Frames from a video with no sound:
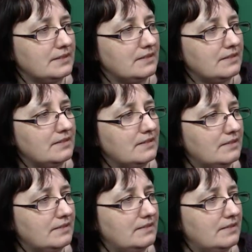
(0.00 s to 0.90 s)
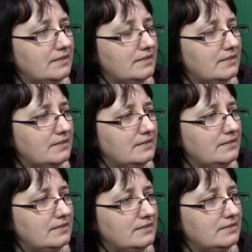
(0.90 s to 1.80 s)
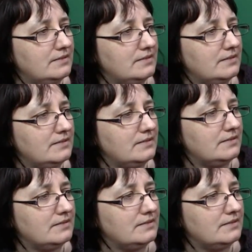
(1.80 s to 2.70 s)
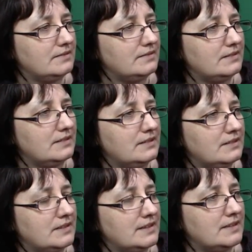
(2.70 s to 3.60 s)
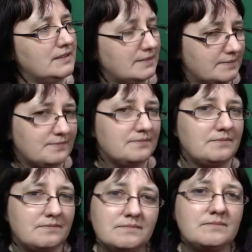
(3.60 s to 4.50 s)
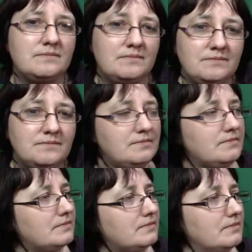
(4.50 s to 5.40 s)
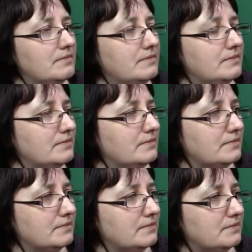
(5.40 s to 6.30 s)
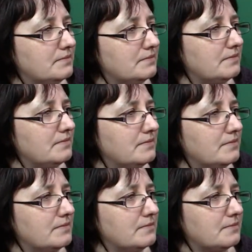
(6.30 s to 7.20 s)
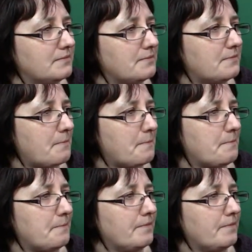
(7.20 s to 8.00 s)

This person isn't speaking.